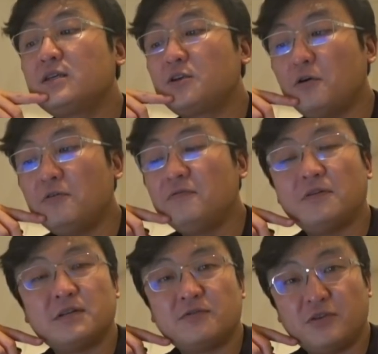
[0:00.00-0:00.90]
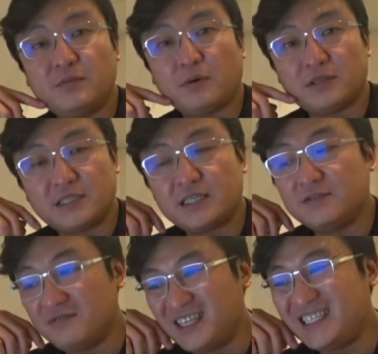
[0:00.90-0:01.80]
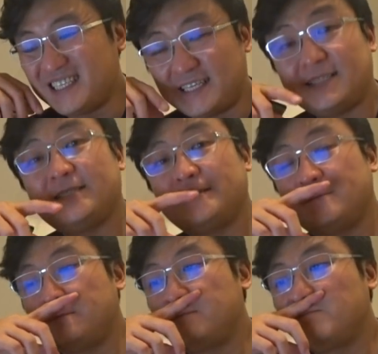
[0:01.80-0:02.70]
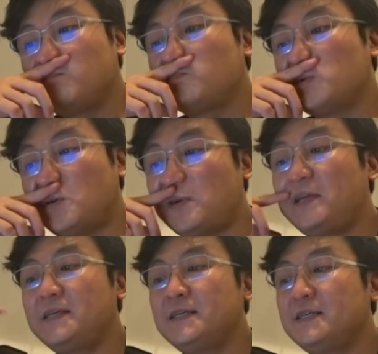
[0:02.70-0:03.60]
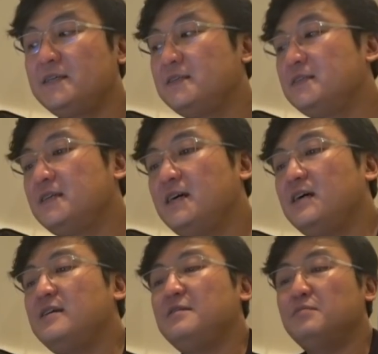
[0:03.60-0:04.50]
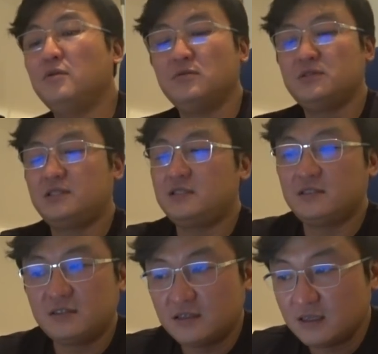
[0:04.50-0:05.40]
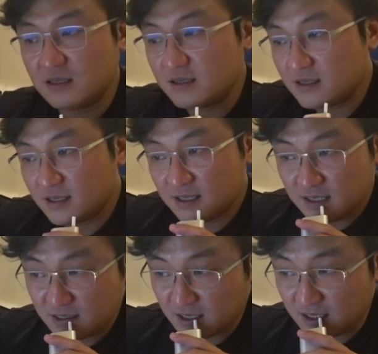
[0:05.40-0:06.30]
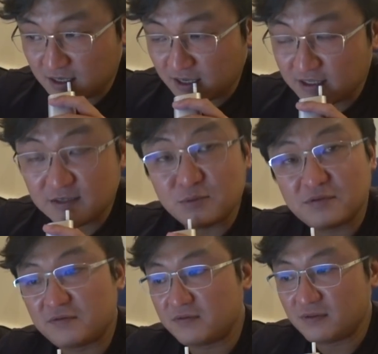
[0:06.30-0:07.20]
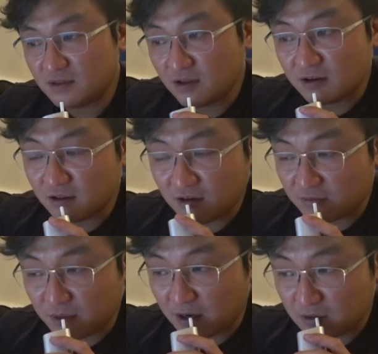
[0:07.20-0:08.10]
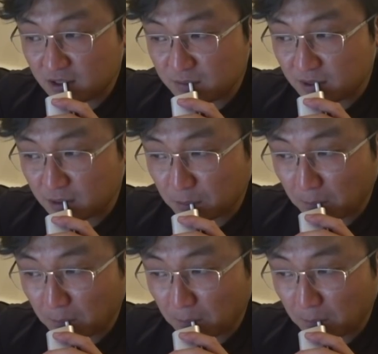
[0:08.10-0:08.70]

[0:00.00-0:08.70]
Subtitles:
Go for the 3.6 V6. Alright. The most engine with not a lot of power, but